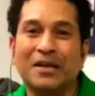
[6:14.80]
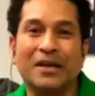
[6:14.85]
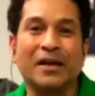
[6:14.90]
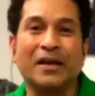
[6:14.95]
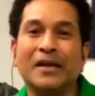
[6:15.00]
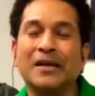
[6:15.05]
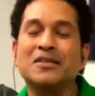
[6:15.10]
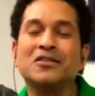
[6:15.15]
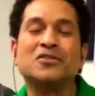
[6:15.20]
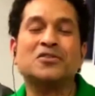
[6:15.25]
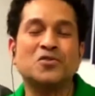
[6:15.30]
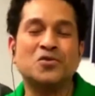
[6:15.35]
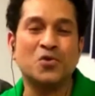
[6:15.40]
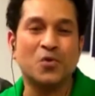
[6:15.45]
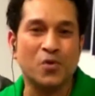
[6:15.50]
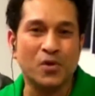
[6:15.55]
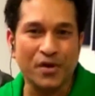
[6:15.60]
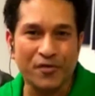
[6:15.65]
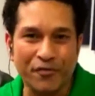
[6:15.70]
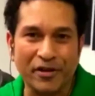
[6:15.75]
Test cricket
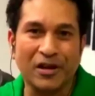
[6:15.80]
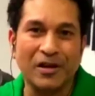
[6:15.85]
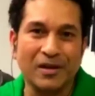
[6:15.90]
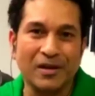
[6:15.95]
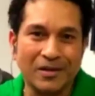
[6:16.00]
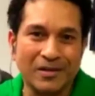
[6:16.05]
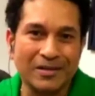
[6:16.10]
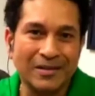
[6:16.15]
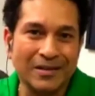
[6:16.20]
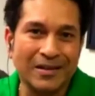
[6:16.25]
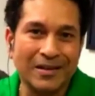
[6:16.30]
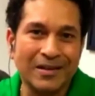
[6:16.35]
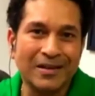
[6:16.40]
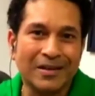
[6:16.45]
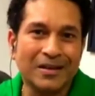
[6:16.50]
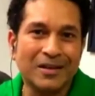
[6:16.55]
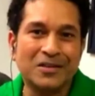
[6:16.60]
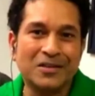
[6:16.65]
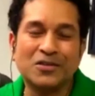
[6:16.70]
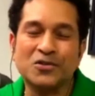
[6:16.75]
is too difficult.
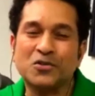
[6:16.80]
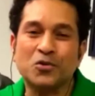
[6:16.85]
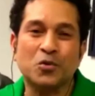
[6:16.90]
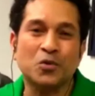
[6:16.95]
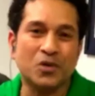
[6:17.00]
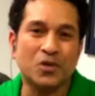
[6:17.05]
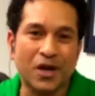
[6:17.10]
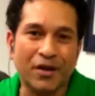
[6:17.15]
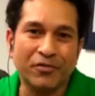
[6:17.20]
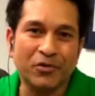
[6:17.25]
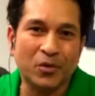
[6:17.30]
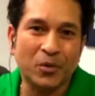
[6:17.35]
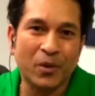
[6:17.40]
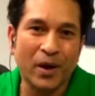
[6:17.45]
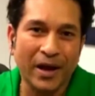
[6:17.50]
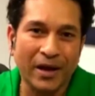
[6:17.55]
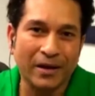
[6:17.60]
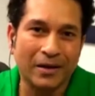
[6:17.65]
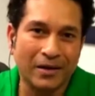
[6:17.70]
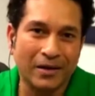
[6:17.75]
It's too
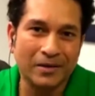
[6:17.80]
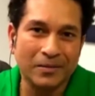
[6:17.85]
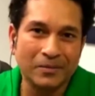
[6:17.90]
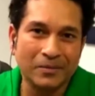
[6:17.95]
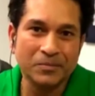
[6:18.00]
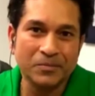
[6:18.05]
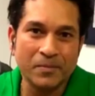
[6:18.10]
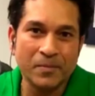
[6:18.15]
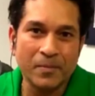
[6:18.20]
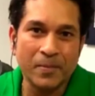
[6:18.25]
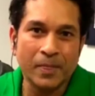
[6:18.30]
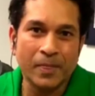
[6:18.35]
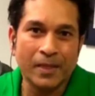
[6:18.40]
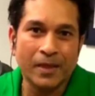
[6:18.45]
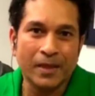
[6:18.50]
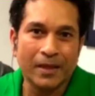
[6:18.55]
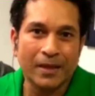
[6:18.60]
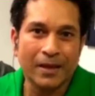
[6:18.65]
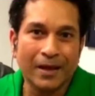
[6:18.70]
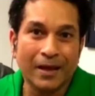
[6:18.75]
tough to handle.
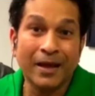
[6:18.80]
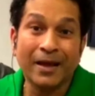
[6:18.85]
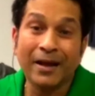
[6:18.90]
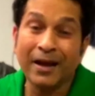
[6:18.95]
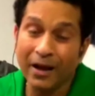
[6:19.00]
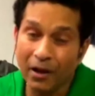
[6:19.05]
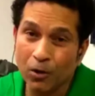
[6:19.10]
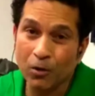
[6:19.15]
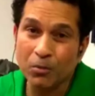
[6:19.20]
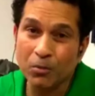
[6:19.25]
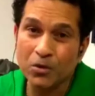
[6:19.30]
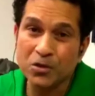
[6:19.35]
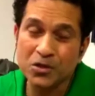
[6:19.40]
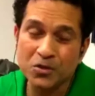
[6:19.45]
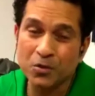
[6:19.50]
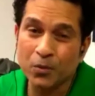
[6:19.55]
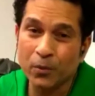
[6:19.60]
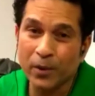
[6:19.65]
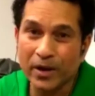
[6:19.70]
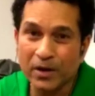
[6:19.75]
And I
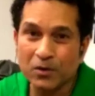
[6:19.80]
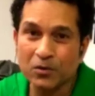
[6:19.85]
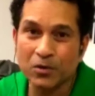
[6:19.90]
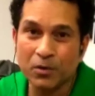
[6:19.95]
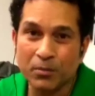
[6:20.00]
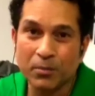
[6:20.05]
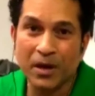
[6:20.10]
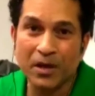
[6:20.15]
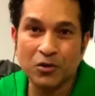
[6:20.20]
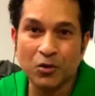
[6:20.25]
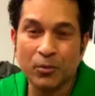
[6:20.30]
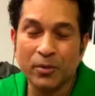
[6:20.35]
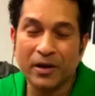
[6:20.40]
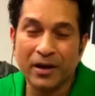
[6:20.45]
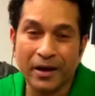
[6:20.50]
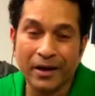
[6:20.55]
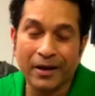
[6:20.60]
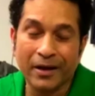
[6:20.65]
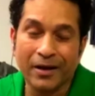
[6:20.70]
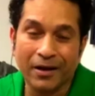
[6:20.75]
almost went to the
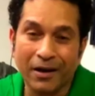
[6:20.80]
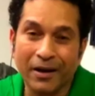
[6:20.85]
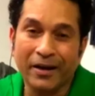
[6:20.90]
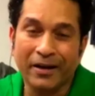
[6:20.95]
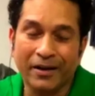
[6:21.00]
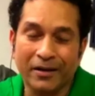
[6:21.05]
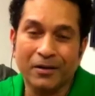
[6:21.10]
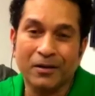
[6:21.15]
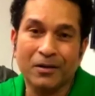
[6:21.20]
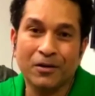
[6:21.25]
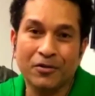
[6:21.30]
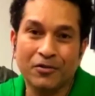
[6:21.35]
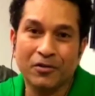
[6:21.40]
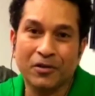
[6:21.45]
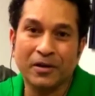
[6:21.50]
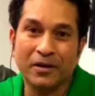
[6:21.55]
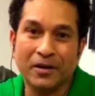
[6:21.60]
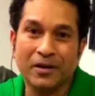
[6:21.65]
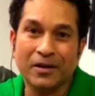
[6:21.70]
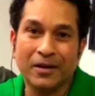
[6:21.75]
bathroom and I cried,
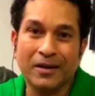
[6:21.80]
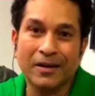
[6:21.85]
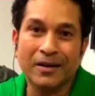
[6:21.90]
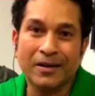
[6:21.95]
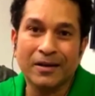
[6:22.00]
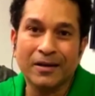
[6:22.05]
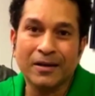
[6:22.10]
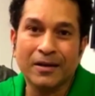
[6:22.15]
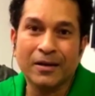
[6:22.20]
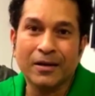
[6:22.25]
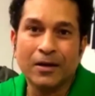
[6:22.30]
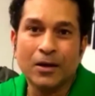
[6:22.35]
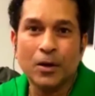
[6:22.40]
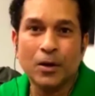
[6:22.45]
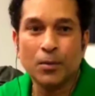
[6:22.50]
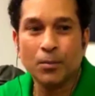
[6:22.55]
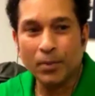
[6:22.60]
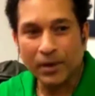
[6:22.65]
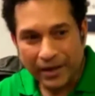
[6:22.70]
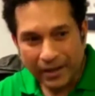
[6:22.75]
literally.
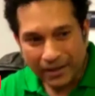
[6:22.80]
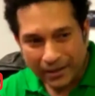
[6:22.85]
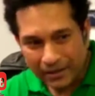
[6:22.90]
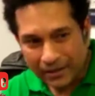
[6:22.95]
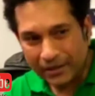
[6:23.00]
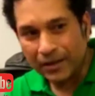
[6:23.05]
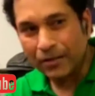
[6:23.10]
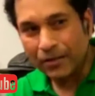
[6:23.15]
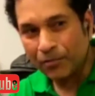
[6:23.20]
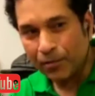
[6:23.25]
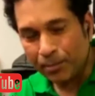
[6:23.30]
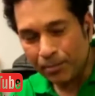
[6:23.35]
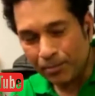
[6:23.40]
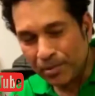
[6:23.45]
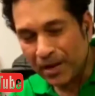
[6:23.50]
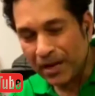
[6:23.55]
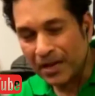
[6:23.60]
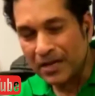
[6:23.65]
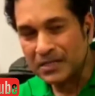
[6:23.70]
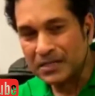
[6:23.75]
But then there
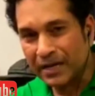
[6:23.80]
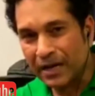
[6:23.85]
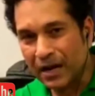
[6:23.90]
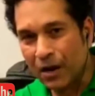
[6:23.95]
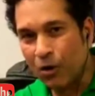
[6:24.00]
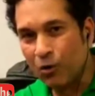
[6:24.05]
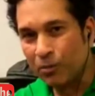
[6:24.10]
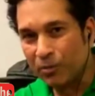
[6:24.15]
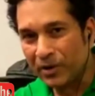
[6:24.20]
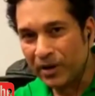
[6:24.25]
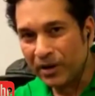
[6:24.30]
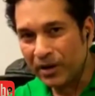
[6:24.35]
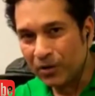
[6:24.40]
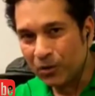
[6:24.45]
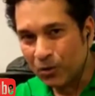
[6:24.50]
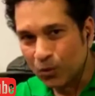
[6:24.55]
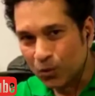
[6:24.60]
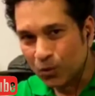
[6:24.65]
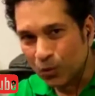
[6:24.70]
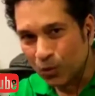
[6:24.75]
were players around
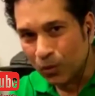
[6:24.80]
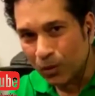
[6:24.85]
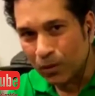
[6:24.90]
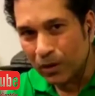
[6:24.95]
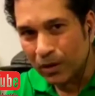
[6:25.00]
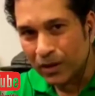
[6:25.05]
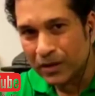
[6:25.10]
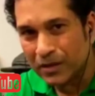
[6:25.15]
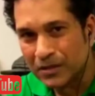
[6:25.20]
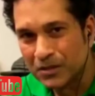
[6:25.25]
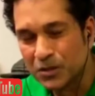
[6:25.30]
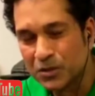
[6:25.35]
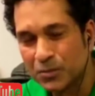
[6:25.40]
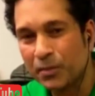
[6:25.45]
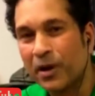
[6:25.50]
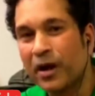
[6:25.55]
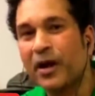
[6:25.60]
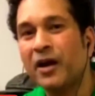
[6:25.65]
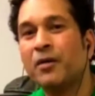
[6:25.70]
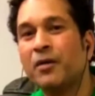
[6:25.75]
me who
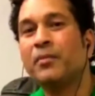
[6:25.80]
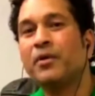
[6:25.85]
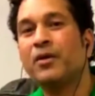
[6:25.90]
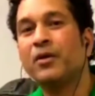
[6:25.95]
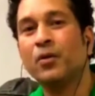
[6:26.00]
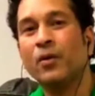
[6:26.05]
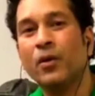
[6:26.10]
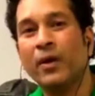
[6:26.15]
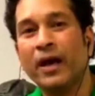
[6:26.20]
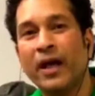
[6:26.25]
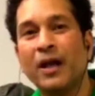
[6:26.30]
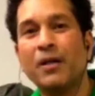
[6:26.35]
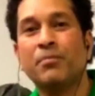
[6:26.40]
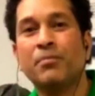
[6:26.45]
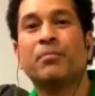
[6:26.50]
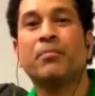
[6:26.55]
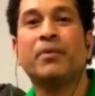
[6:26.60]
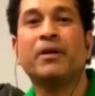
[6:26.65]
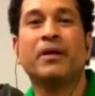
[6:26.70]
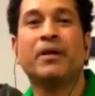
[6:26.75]
inspired
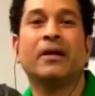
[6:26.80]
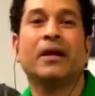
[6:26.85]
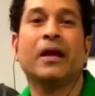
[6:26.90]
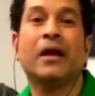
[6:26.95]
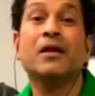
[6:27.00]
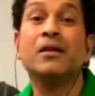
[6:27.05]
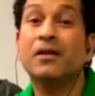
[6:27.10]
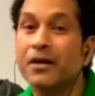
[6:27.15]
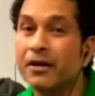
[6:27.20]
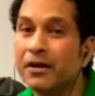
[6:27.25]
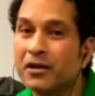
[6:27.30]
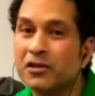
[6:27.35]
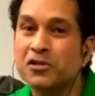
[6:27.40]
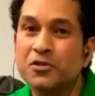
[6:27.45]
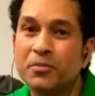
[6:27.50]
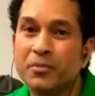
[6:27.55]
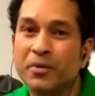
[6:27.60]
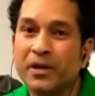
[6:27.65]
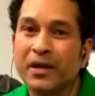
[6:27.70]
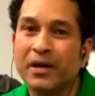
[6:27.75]
me, helped me,
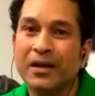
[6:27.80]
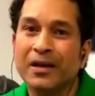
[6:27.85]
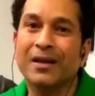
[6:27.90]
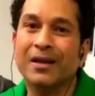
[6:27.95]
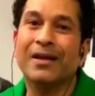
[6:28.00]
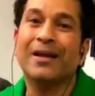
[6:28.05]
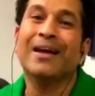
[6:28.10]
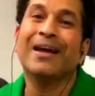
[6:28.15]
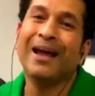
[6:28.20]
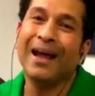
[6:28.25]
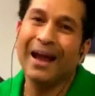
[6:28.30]
encouraged me,